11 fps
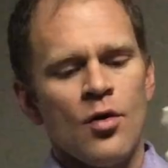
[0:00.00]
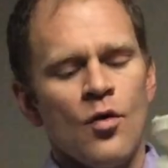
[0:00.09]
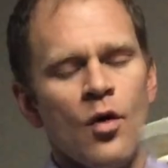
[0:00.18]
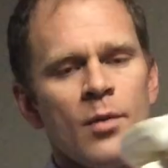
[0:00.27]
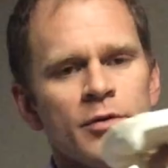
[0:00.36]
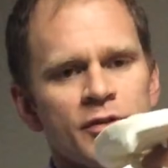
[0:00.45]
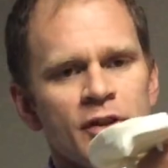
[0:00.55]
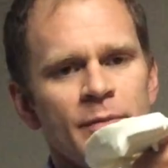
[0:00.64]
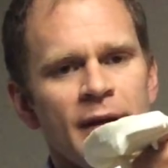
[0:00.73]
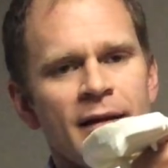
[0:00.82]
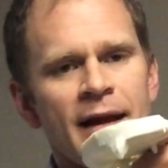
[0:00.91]
Normal
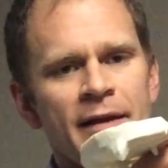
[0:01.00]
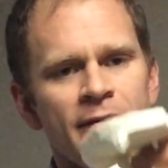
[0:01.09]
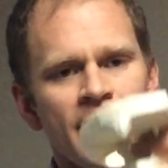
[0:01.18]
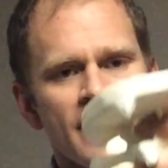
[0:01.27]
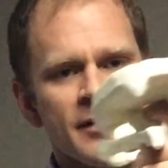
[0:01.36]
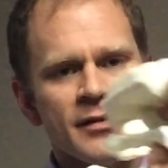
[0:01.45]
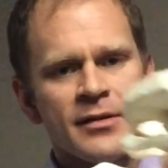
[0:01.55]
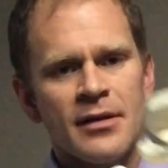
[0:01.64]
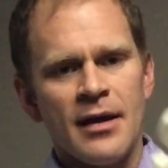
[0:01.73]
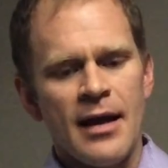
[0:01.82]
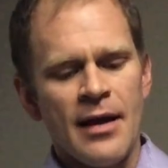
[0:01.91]
should be like
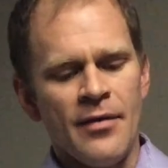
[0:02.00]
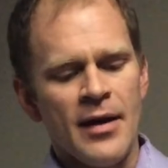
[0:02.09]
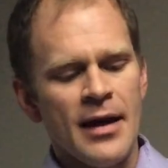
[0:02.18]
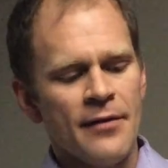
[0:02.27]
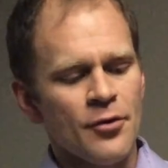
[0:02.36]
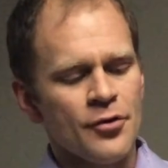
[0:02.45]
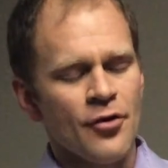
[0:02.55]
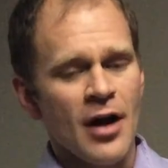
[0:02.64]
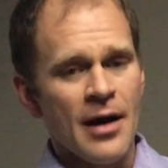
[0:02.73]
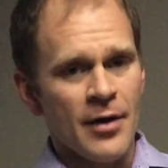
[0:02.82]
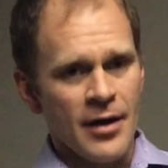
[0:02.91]
this, and then after
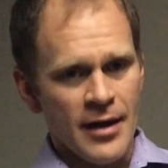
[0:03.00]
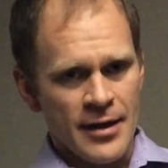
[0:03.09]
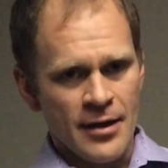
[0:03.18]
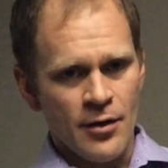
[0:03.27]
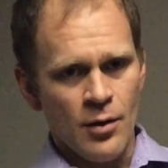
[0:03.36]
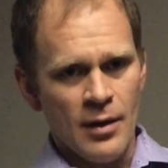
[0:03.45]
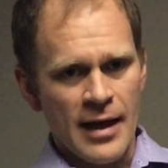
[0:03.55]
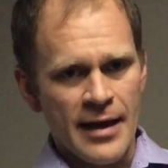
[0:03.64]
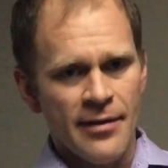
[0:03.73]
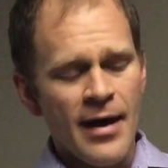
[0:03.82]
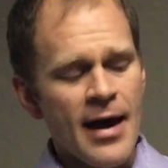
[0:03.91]
trauma, it can go
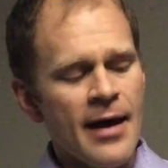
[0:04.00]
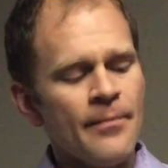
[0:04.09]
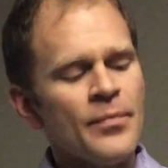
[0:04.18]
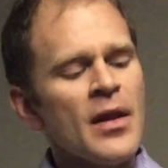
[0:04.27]
like that.